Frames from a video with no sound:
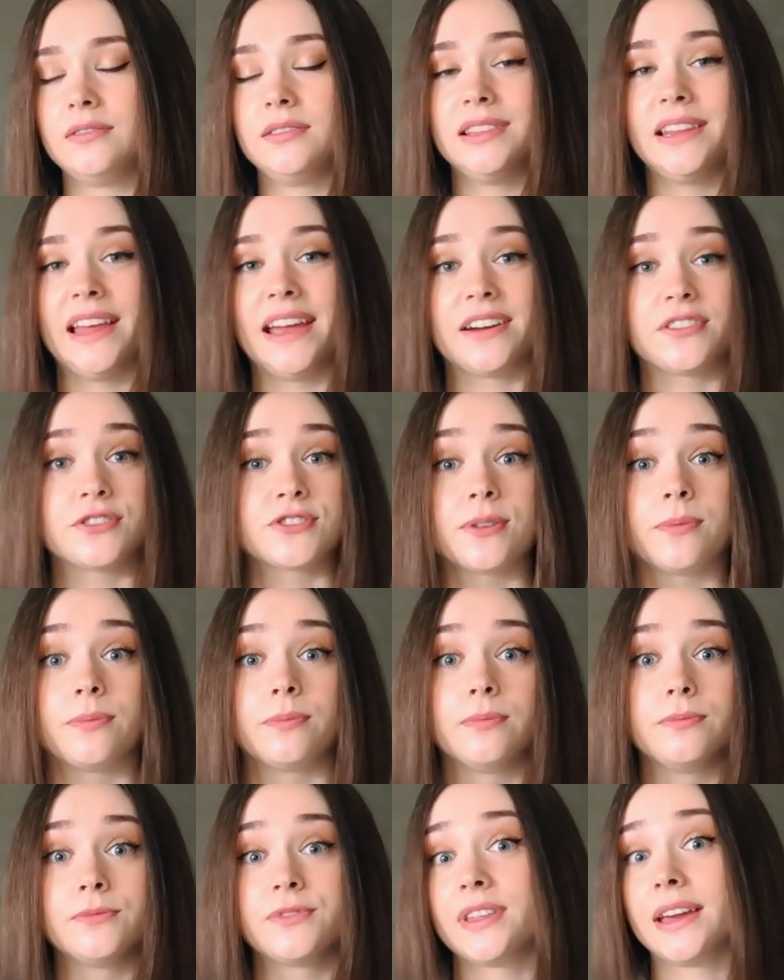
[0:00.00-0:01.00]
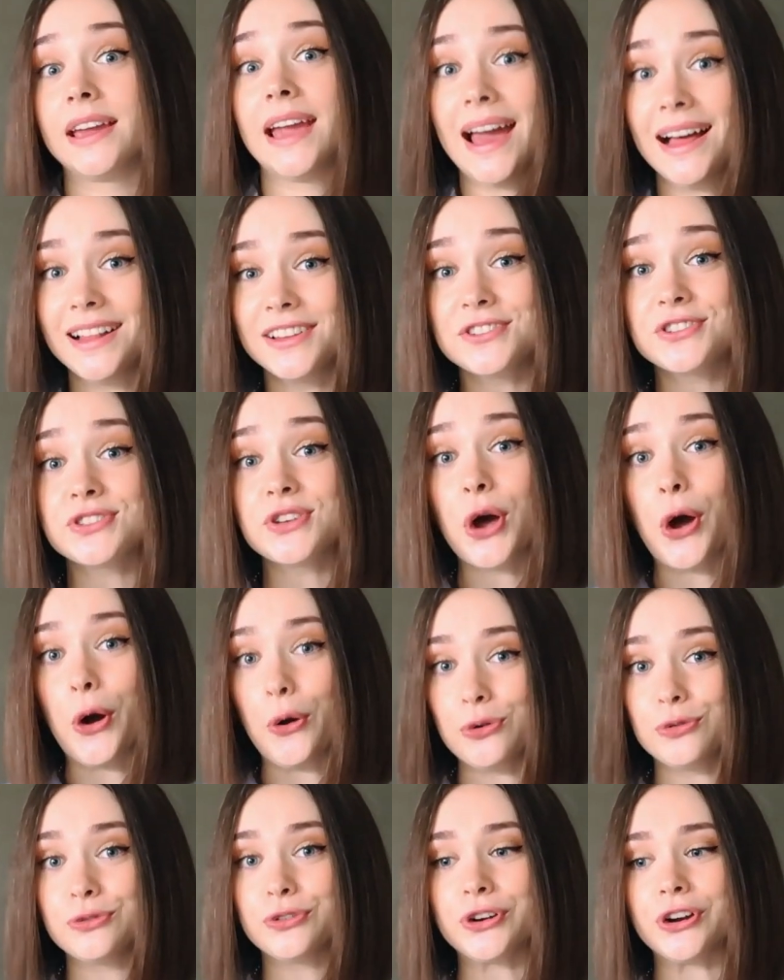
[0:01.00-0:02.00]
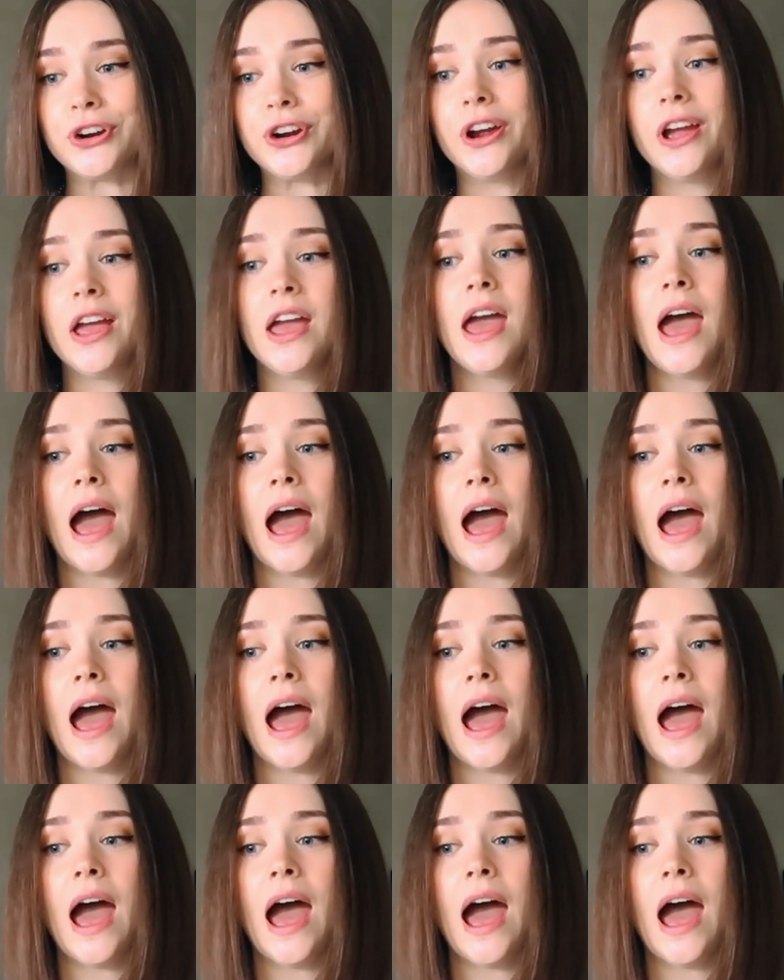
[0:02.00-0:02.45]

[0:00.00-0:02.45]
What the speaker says: layer something else over,